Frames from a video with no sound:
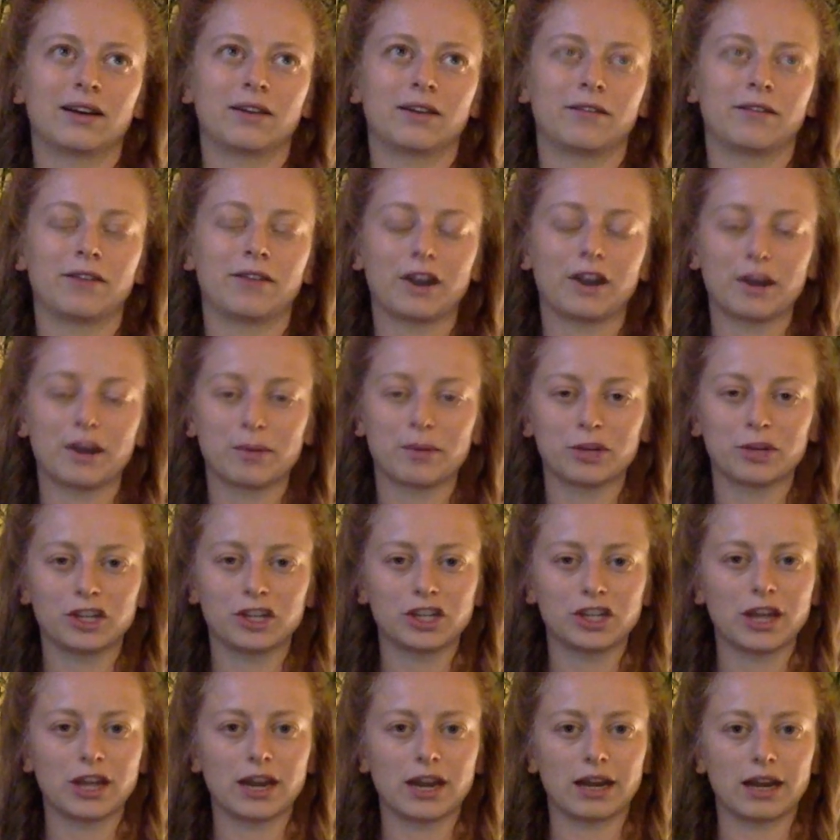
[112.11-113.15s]
very
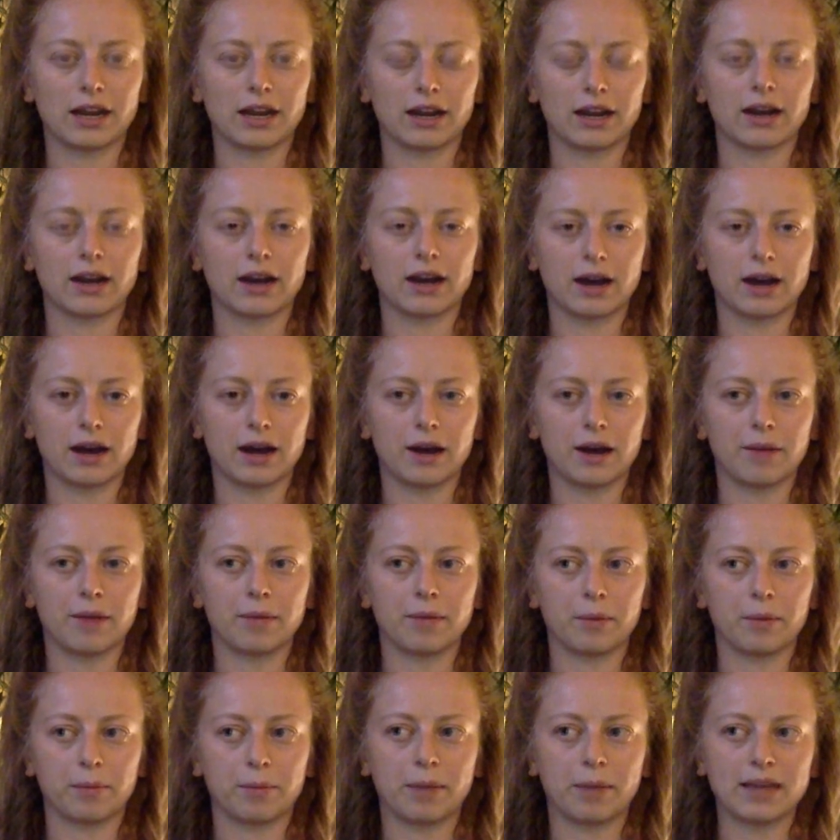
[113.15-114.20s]
appreciated.
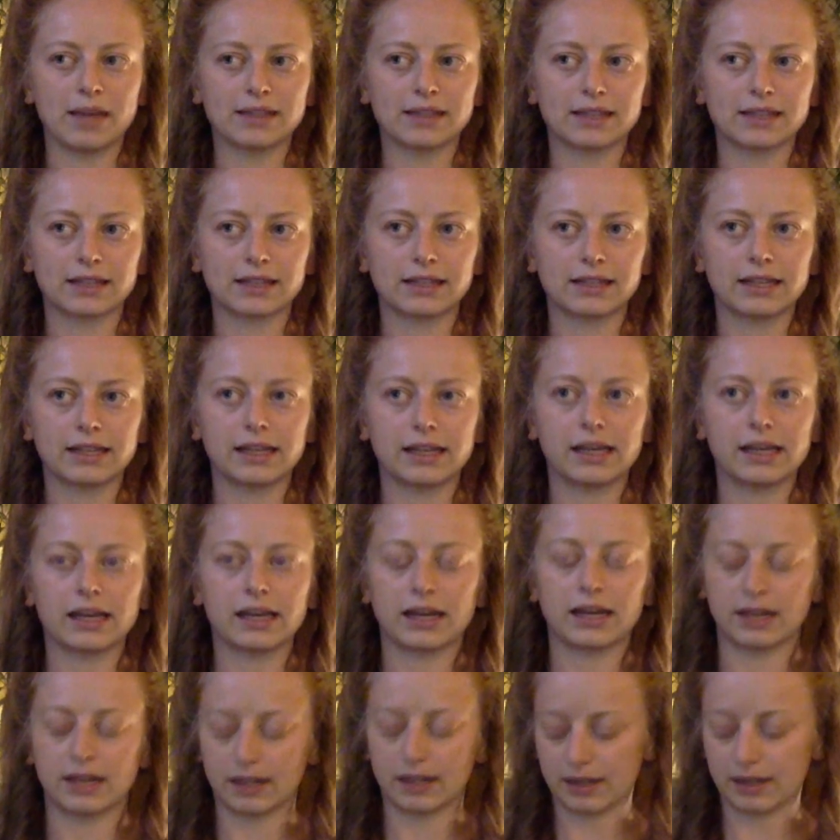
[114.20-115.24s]
Basically,
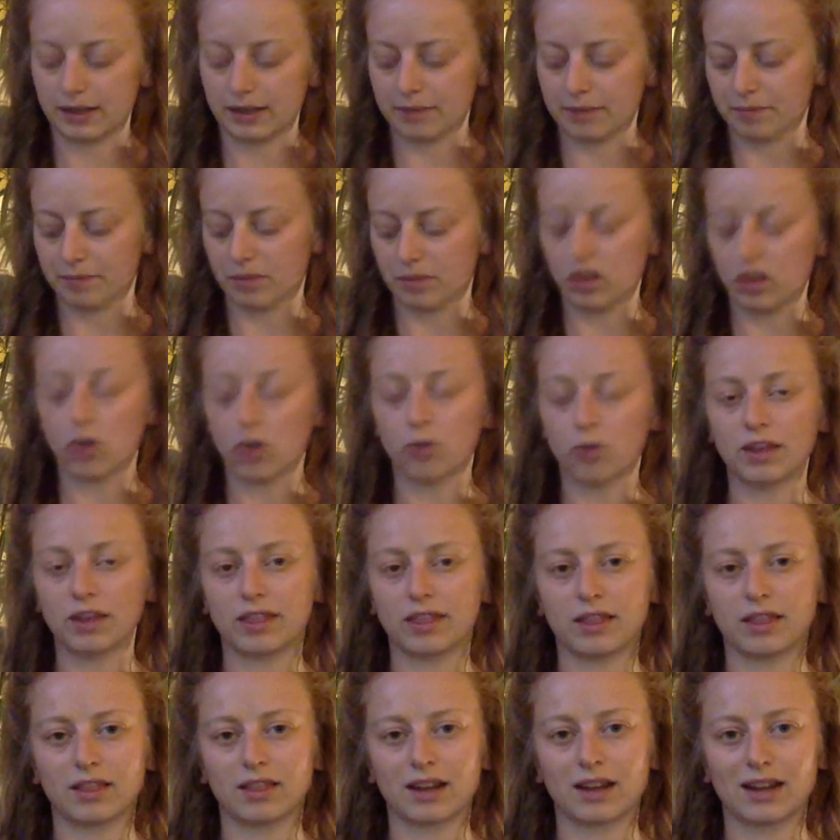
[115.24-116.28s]
the only
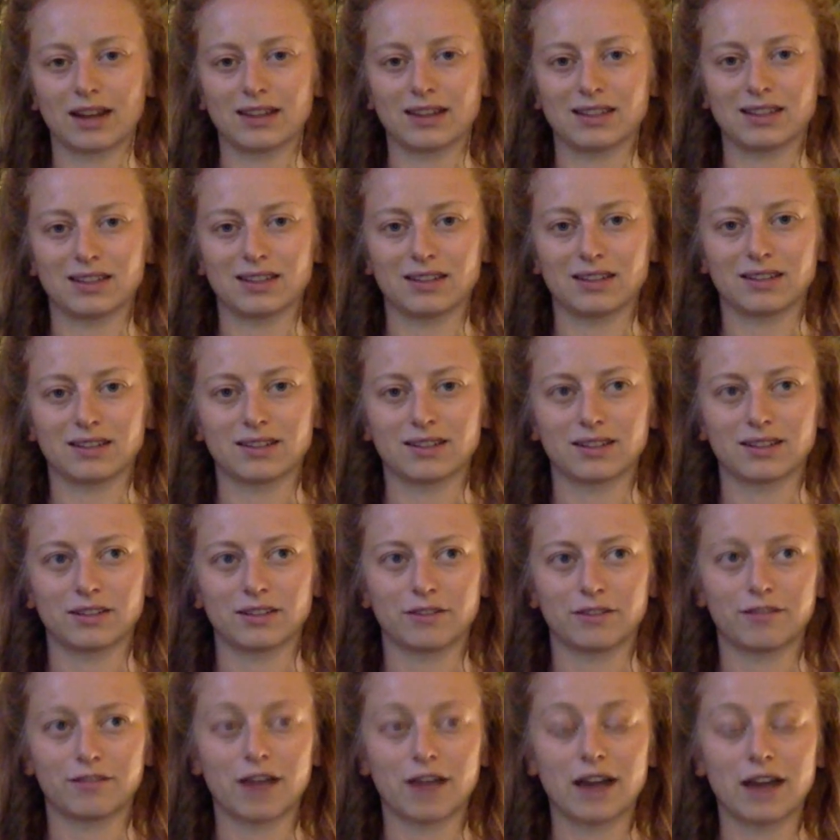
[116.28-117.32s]
thing that I didn't
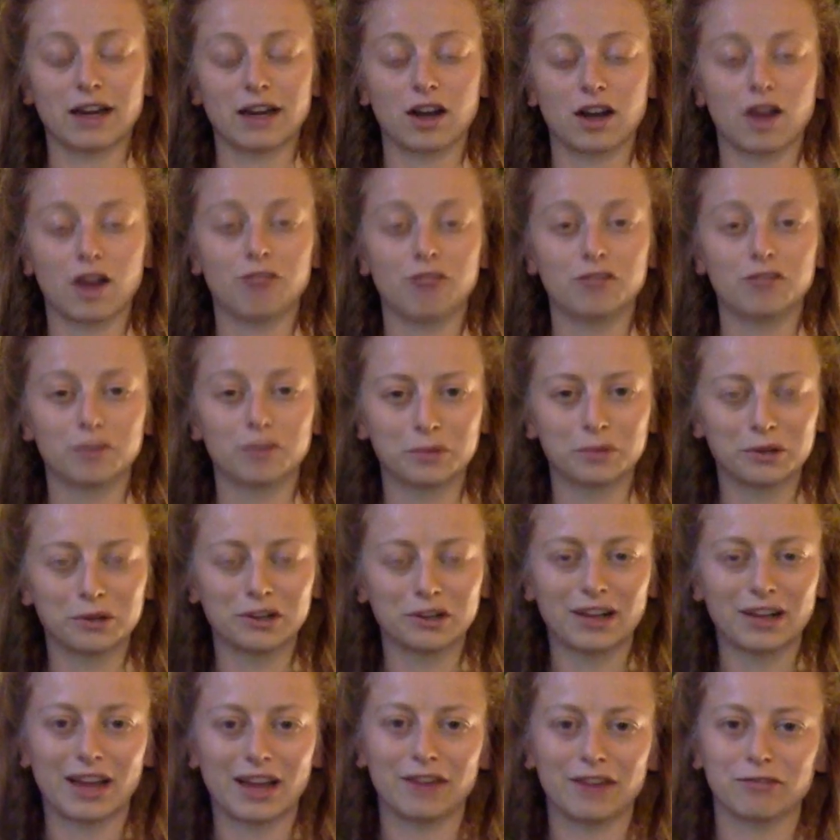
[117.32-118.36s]
find
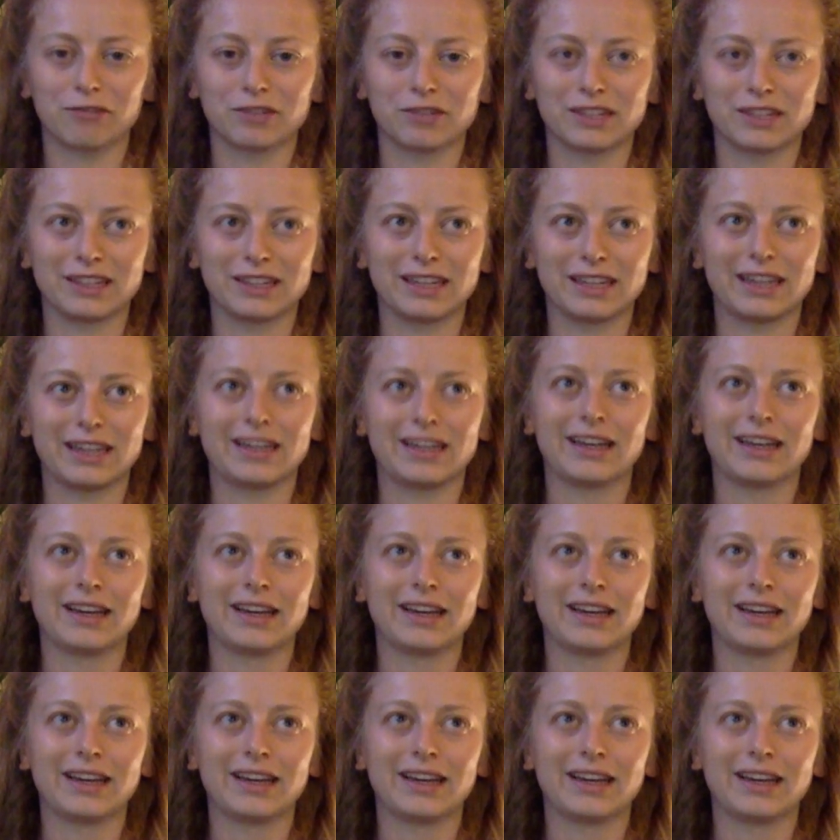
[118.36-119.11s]
comfortable and really